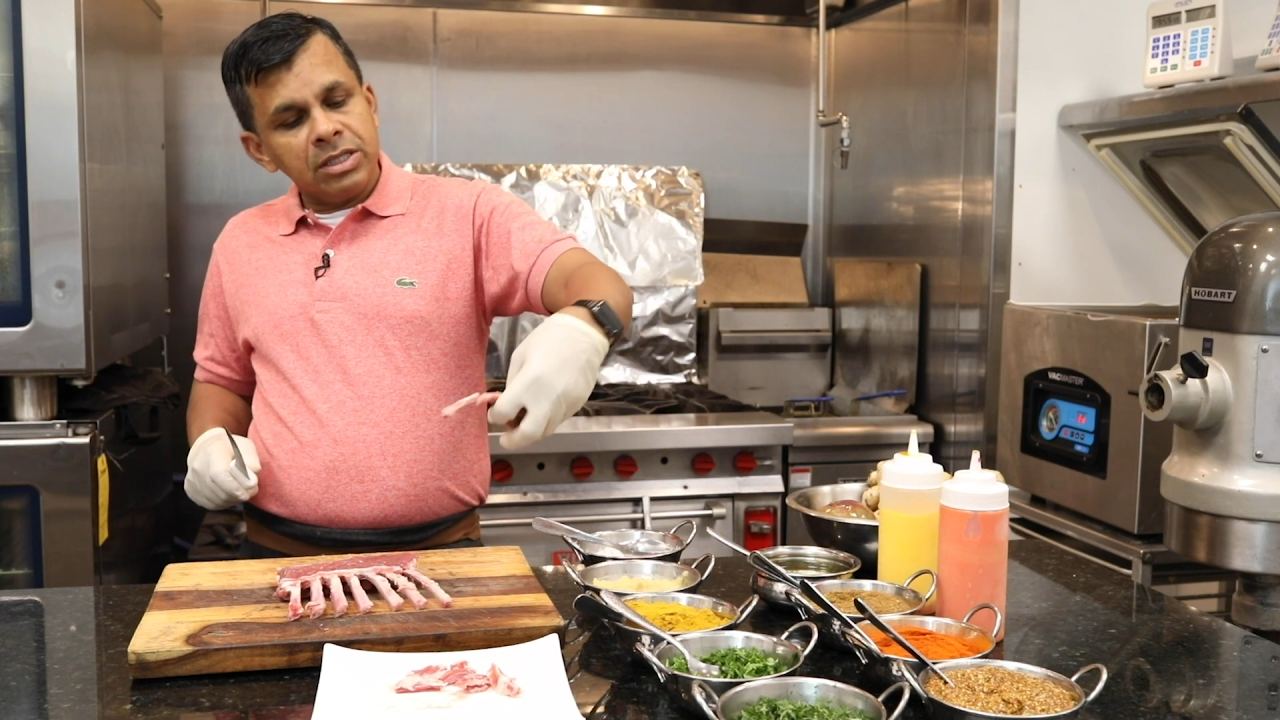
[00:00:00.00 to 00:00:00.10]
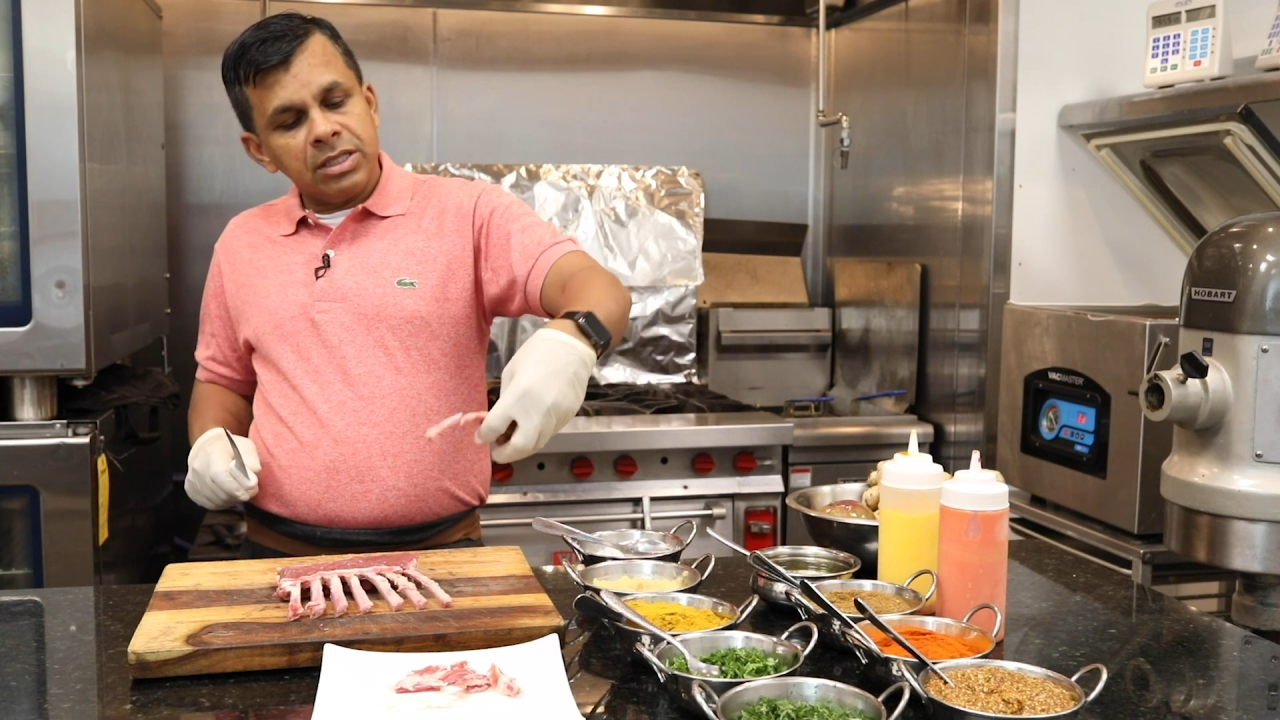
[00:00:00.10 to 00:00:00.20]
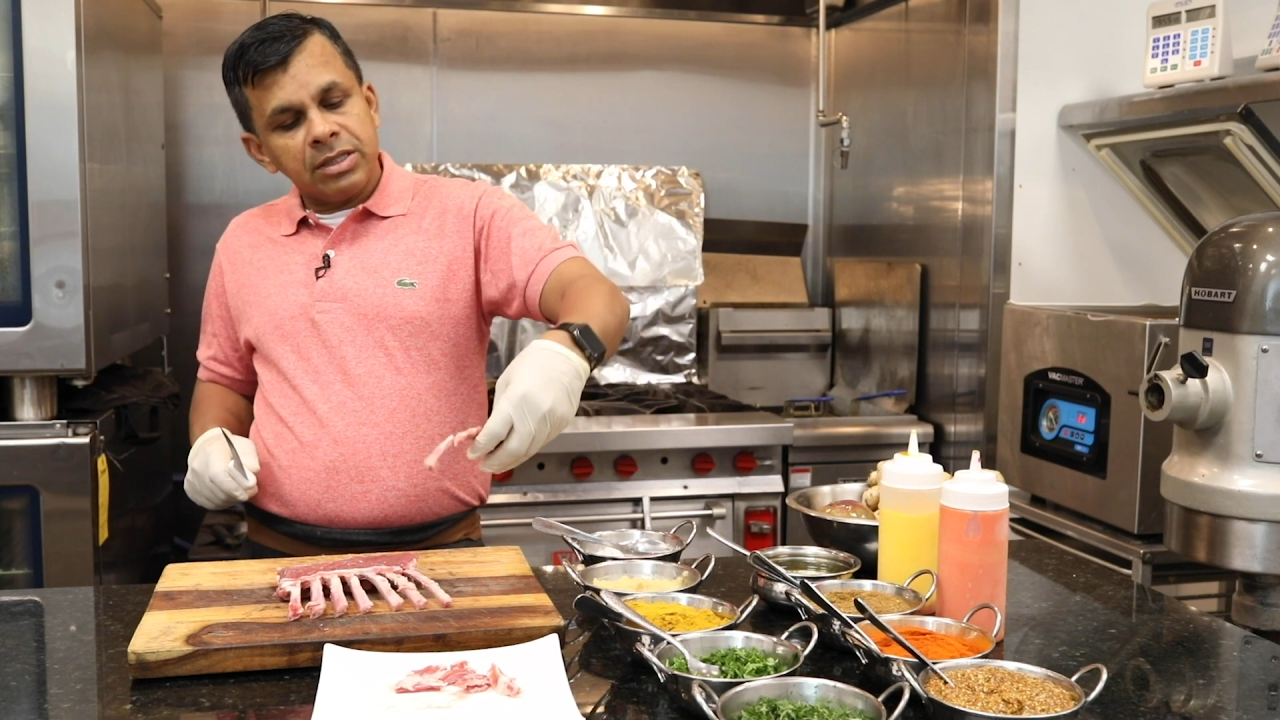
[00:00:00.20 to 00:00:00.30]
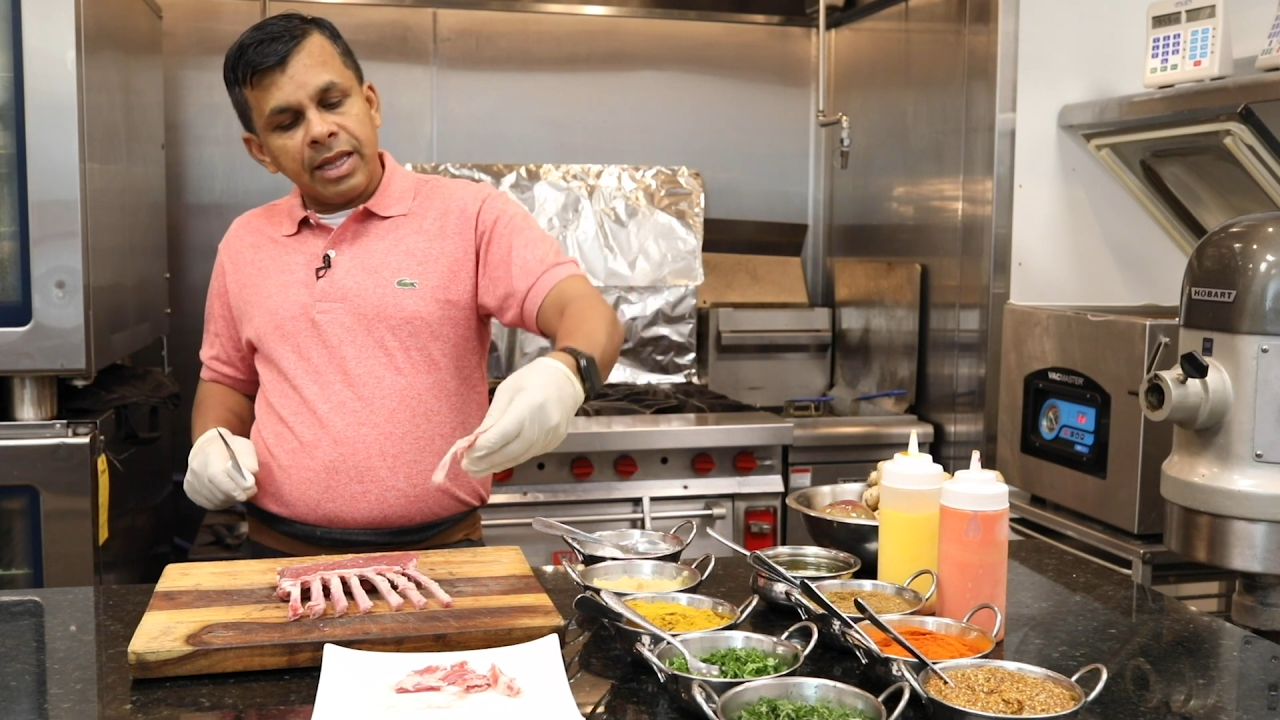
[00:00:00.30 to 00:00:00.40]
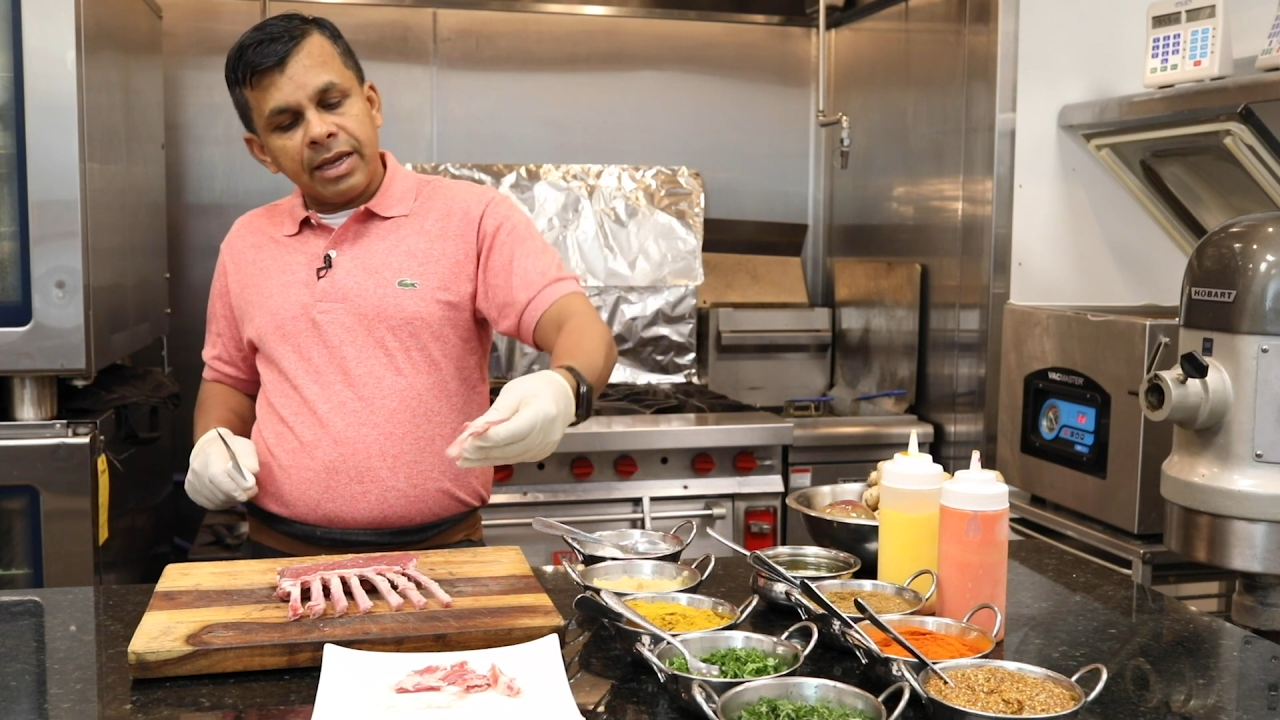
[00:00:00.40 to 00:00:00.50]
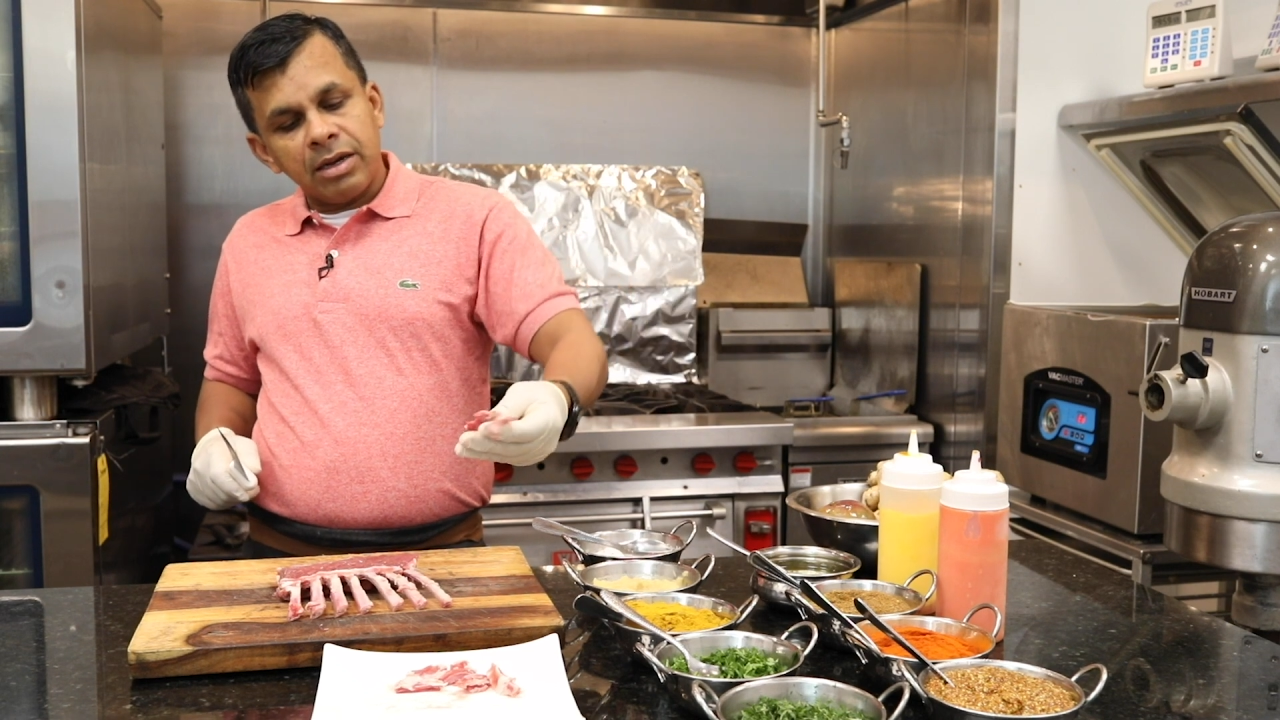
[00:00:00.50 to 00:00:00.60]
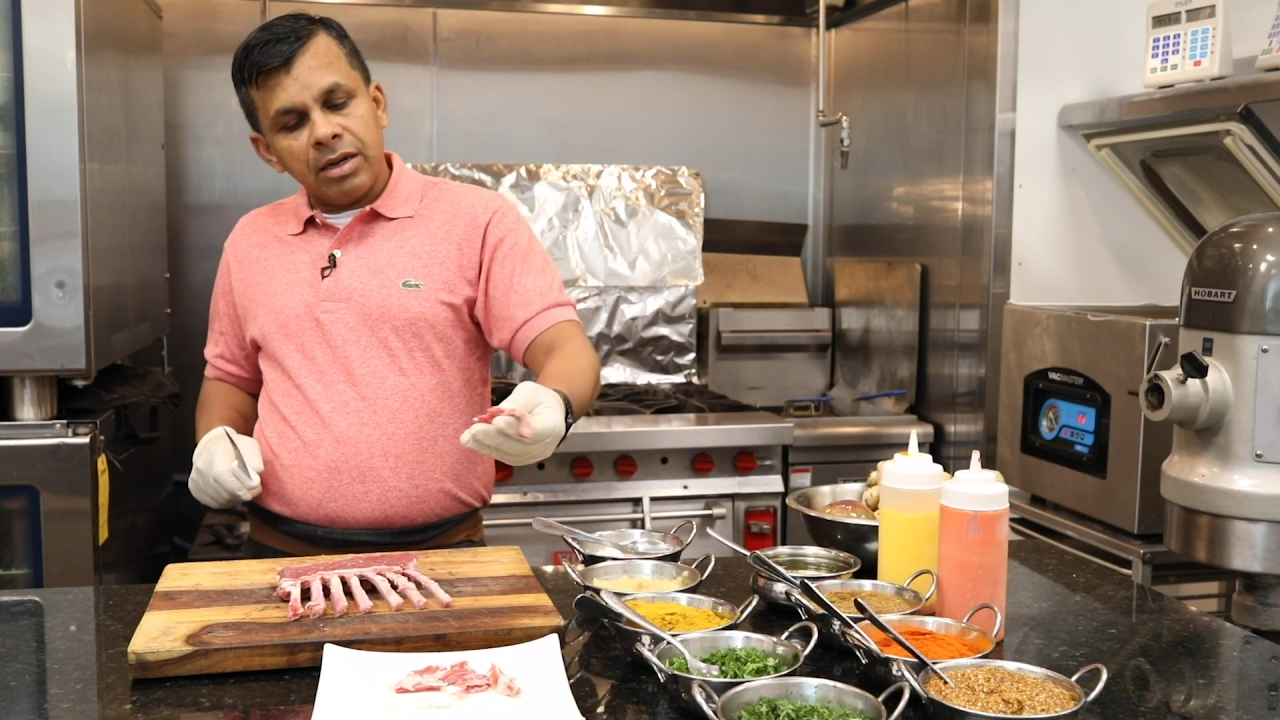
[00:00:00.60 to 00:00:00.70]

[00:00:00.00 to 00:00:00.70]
is like